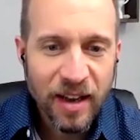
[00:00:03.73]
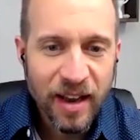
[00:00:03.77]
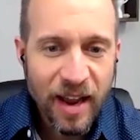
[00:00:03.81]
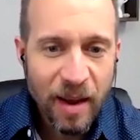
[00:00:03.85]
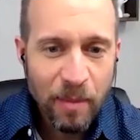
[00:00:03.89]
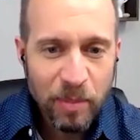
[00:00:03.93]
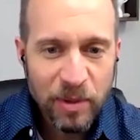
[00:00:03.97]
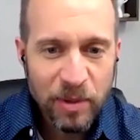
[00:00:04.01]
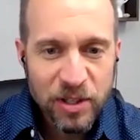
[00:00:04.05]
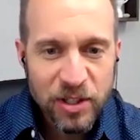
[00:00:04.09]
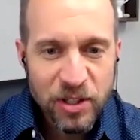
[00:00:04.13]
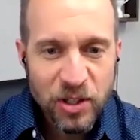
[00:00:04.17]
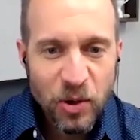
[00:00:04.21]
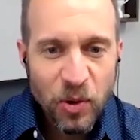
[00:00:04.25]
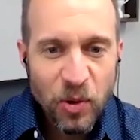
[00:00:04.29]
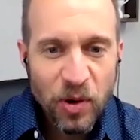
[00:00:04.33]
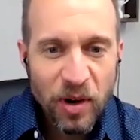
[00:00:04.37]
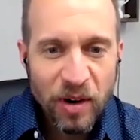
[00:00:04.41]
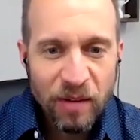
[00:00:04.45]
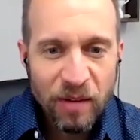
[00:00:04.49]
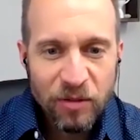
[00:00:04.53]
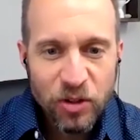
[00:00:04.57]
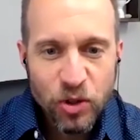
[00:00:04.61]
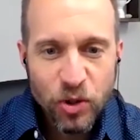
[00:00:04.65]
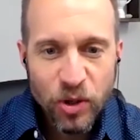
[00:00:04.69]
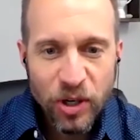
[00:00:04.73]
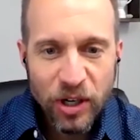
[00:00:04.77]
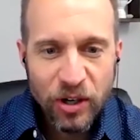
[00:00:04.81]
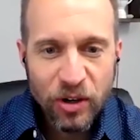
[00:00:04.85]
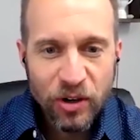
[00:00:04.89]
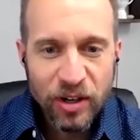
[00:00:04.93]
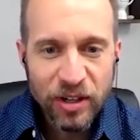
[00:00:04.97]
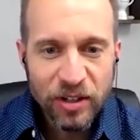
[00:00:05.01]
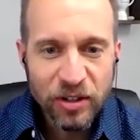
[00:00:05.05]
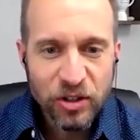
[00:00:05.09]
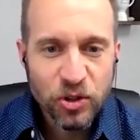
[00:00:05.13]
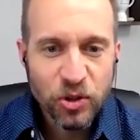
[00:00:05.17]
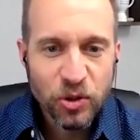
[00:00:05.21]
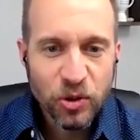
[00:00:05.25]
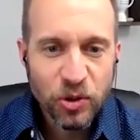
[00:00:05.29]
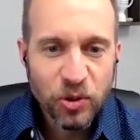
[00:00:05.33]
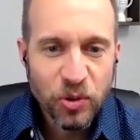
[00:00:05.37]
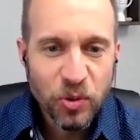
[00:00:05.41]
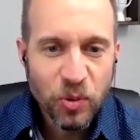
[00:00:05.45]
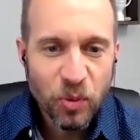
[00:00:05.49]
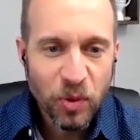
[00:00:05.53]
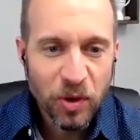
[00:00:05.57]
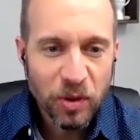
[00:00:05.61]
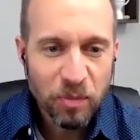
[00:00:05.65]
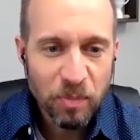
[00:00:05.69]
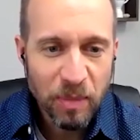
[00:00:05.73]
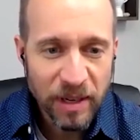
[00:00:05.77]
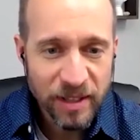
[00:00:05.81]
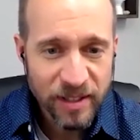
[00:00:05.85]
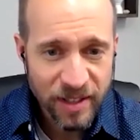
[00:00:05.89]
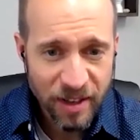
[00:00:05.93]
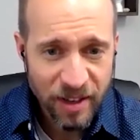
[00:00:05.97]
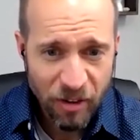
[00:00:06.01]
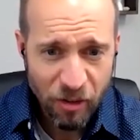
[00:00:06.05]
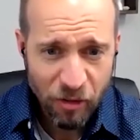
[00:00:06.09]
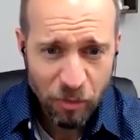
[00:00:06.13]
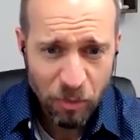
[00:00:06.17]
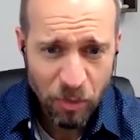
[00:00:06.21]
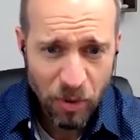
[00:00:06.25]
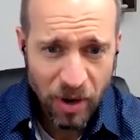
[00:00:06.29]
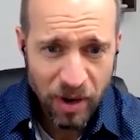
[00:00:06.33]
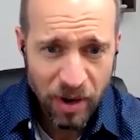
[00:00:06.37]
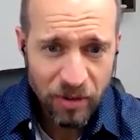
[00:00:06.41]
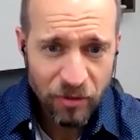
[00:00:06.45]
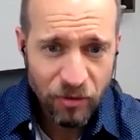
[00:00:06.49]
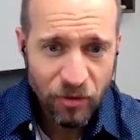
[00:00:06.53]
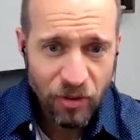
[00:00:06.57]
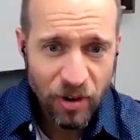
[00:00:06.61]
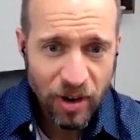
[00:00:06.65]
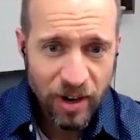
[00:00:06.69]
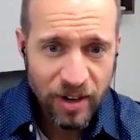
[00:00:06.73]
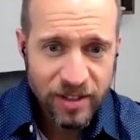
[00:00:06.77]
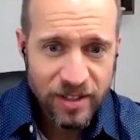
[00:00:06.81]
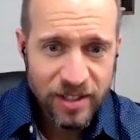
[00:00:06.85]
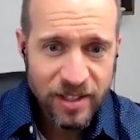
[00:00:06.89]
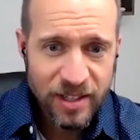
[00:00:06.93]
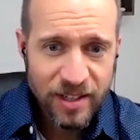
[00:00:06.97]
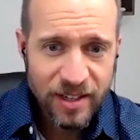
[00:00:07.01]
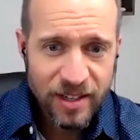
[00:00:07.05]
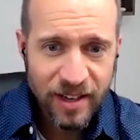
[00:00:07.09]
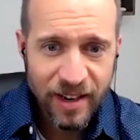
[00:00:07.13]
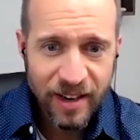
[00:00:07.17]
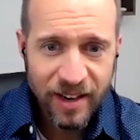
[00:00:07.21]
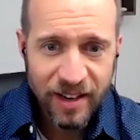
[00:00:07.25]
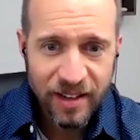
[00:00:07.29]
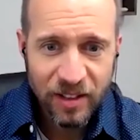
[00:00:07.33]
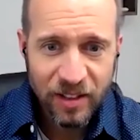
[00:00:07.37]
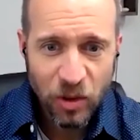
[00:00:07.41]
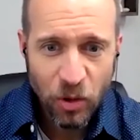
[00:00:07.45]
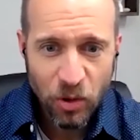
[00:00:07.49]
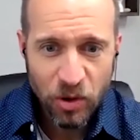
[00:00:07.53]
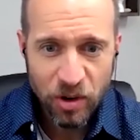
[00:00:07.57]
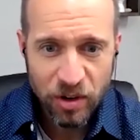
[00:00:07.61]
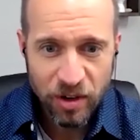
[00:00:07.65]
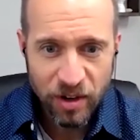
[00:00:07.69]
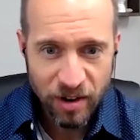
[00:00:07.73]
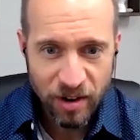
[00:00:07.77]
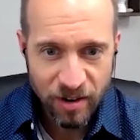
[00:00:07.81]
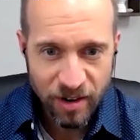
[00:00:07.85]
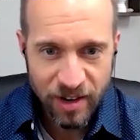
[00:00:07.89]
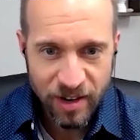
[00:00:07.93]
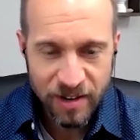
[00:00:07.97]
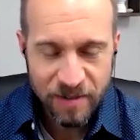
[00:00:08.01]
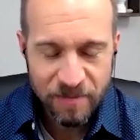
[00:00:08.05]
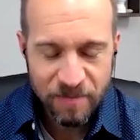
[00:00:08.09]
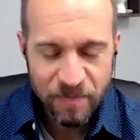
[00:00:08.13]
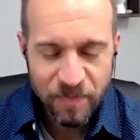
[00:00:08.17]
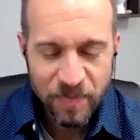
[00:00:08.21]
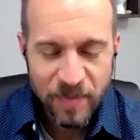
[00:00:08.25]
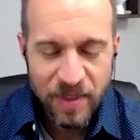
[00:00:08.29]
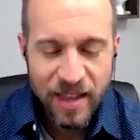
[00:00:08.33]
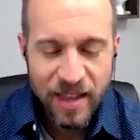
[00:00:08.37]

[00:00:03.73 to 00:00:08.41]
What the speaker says: episode of Triggered and True with myself, Brian Friese, and Laura Duncan.